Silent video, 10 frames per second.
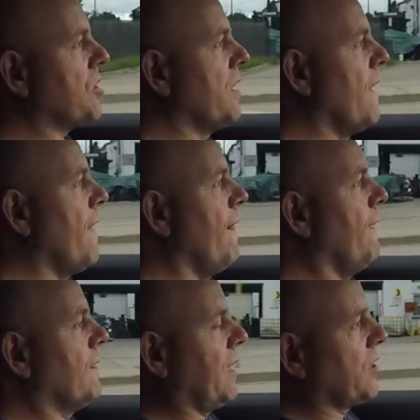
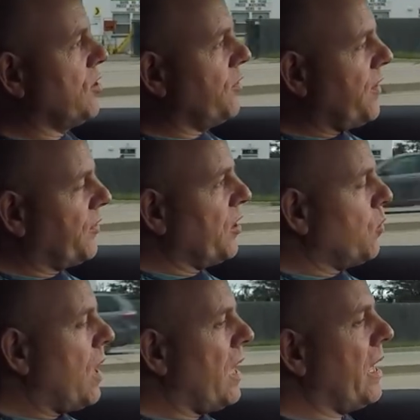It was like
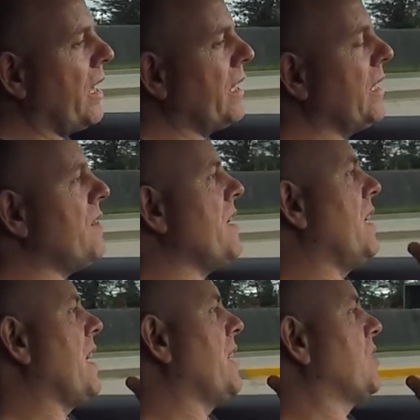251, and
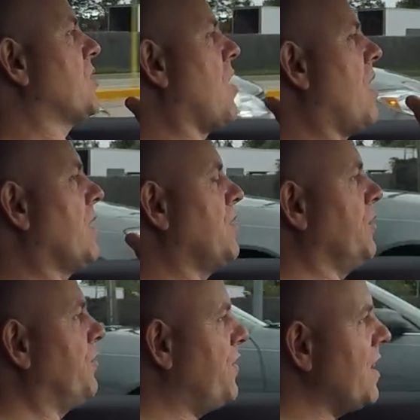then I saw
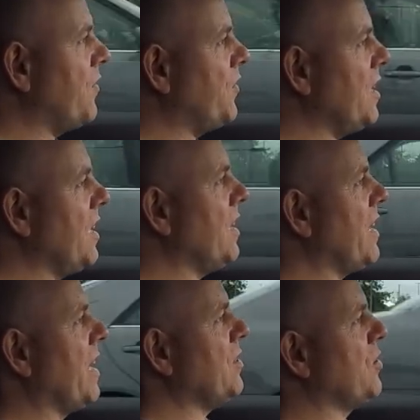250,
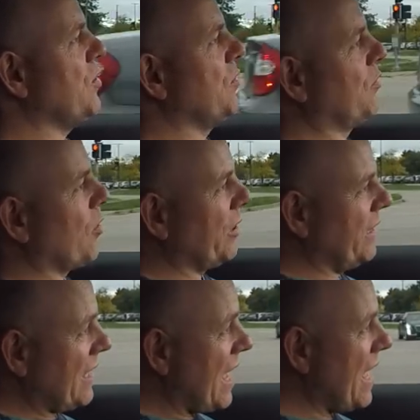then
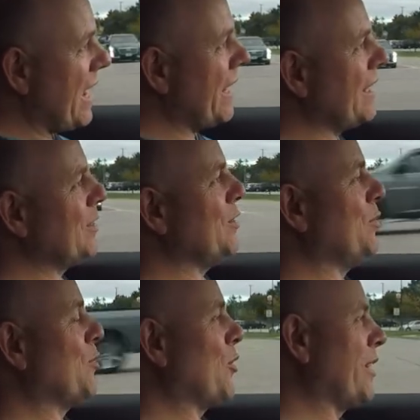249, and
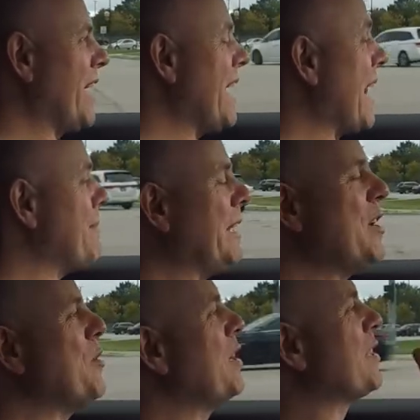248, and I mean,
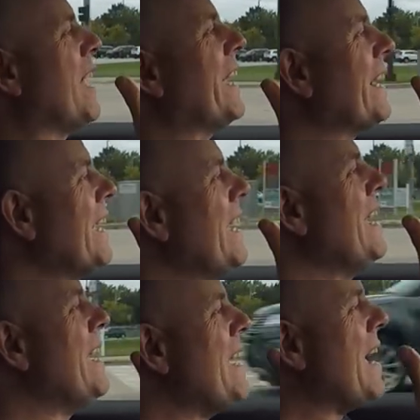it was like
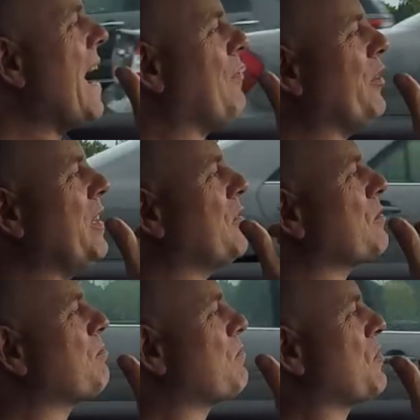every
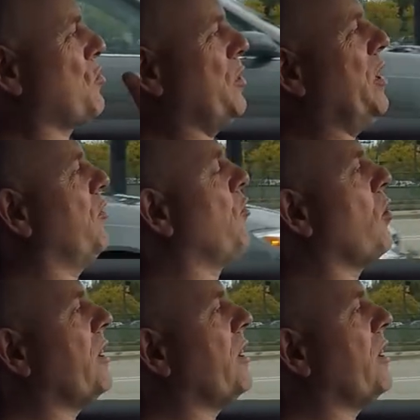3 or 4